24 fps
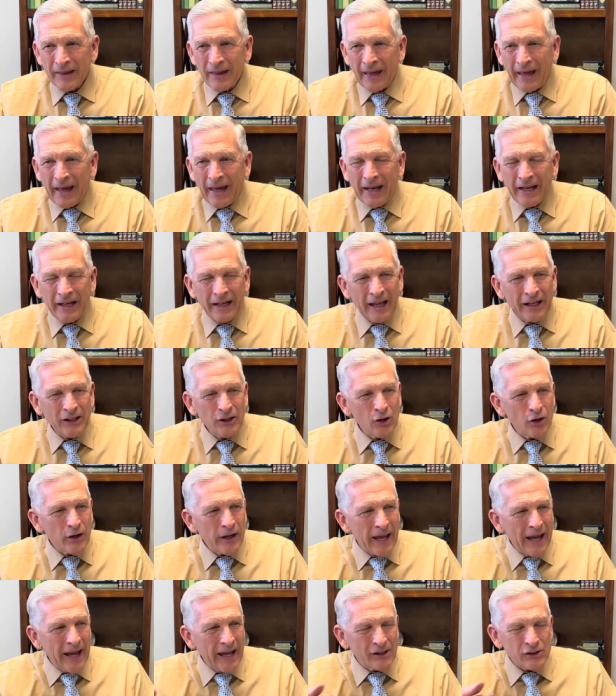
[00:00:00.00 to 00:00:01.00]
And, and you
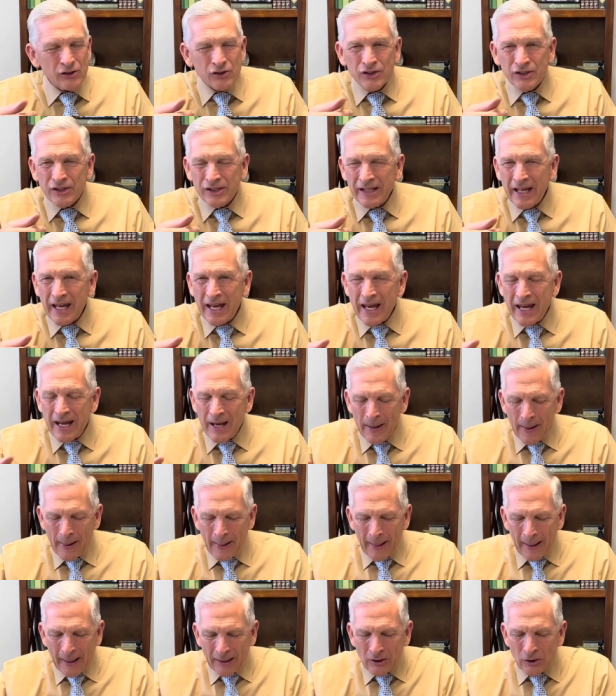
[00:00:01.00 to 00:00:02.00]
can't see.
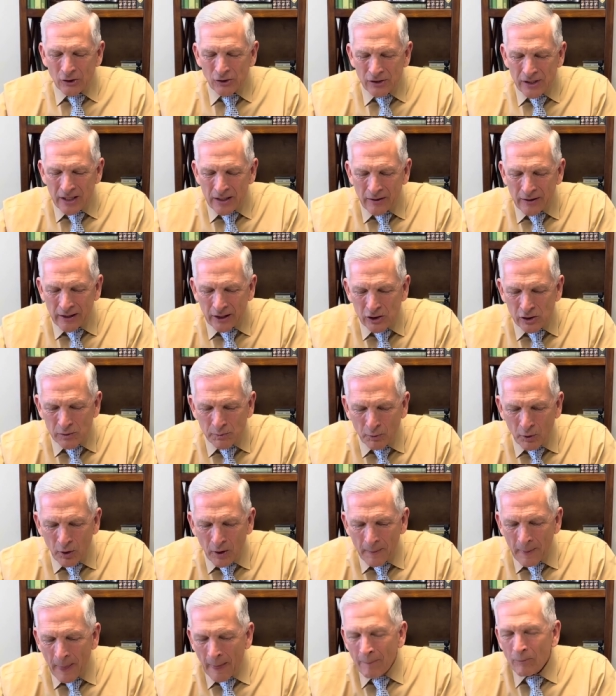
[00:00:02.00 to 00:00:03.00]
And you see this
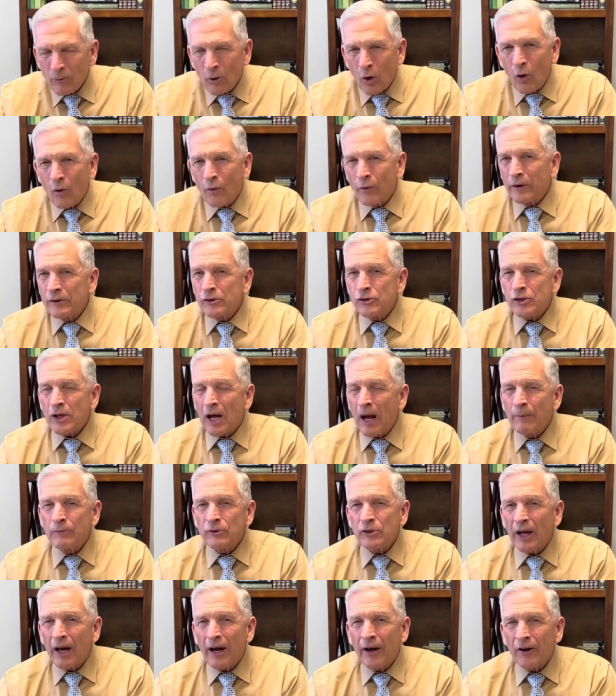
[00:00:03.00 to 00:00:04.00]
book over in
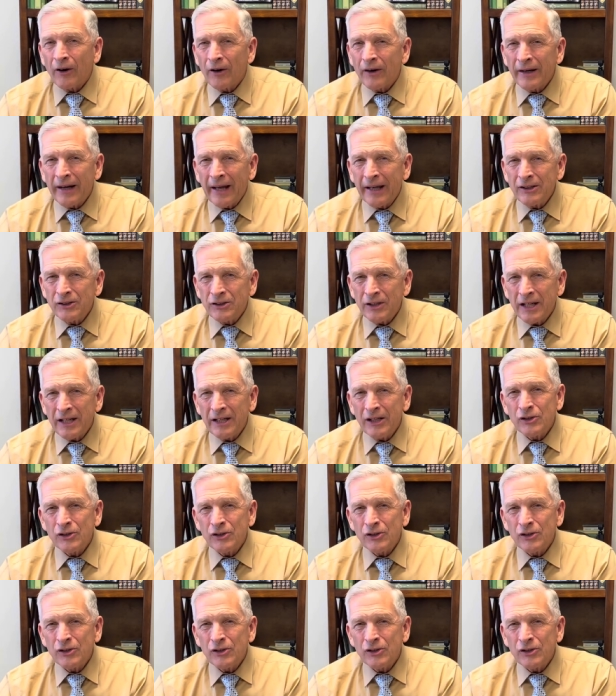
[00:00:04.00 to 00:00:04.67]
Psalms 119,